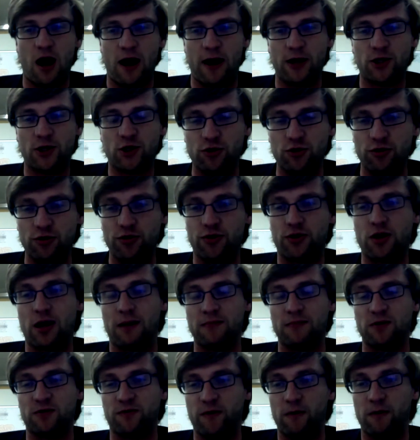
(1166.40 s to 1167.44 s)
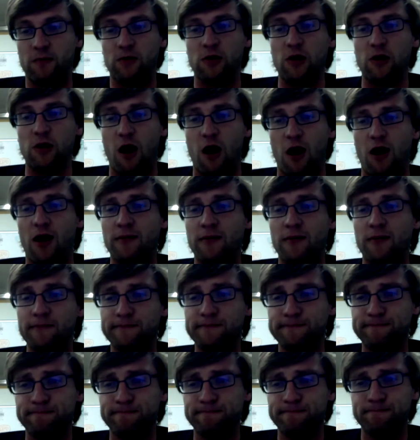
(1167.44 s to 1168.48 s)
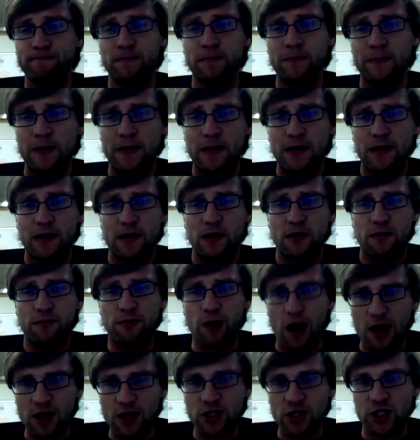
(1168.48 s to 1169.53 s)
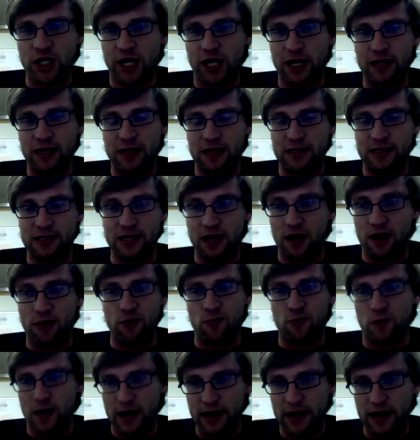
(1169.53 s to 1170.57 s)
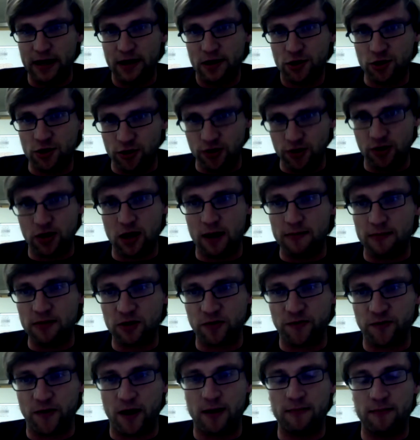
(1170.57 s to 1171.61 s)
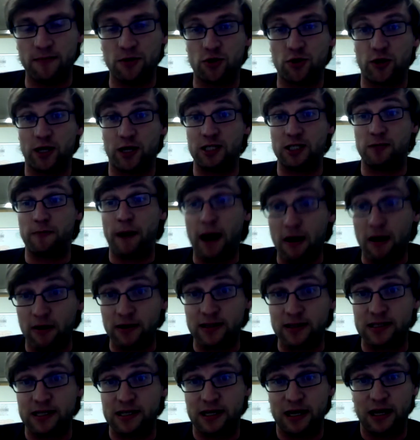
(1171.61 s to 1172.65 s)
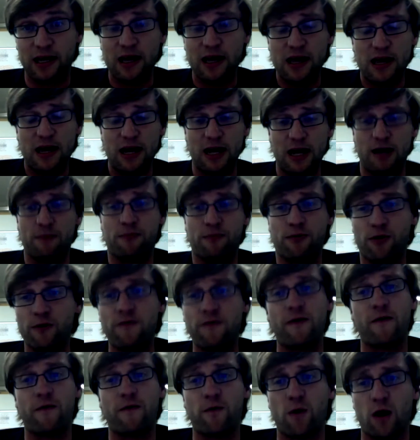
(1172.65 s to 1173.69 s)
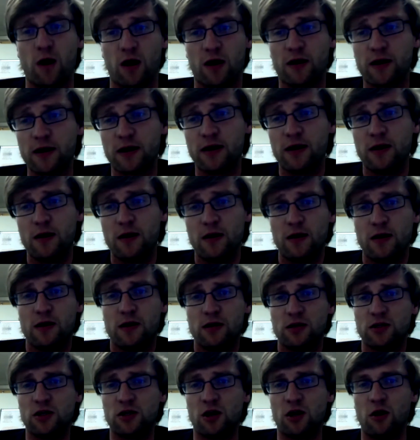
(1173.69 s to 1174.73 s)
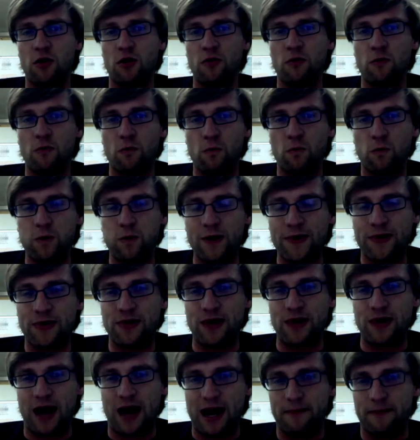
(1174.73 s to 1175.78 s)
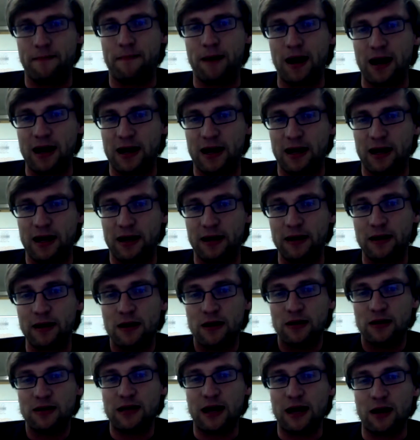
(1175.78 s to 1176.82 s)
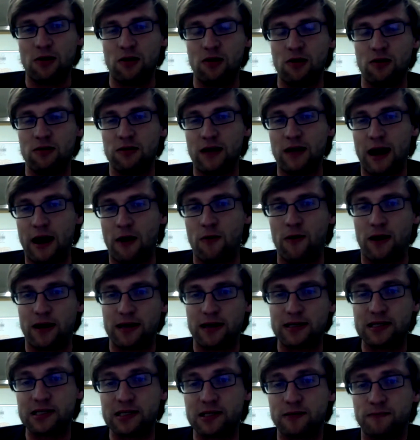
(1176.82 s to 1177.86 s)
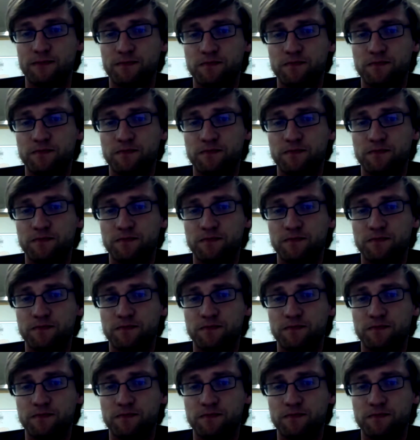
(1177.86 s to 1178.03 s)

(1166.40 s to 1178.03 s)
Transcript: truth comes from law. Blockchain is the other way. Truth comes from transparency and proof of work. So with that in mind, that'll allow us